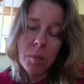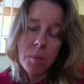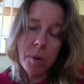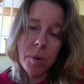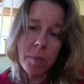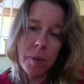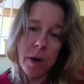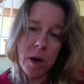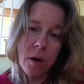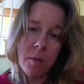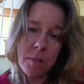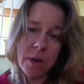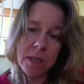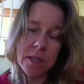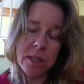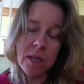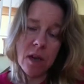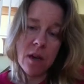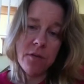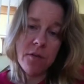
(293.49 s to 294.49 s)
prepare
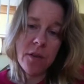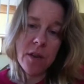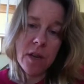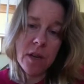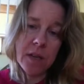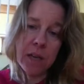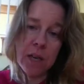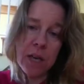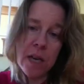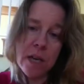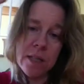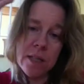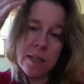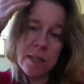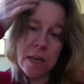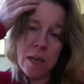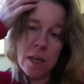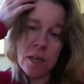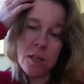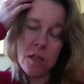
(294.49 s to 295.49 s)
myself, and had
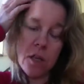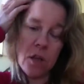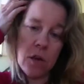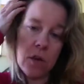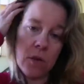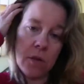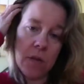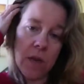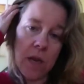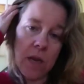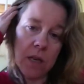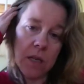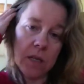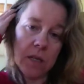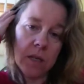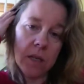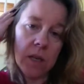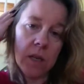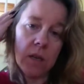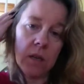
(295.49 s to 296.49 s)
said,
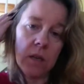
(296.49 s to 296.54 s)
that,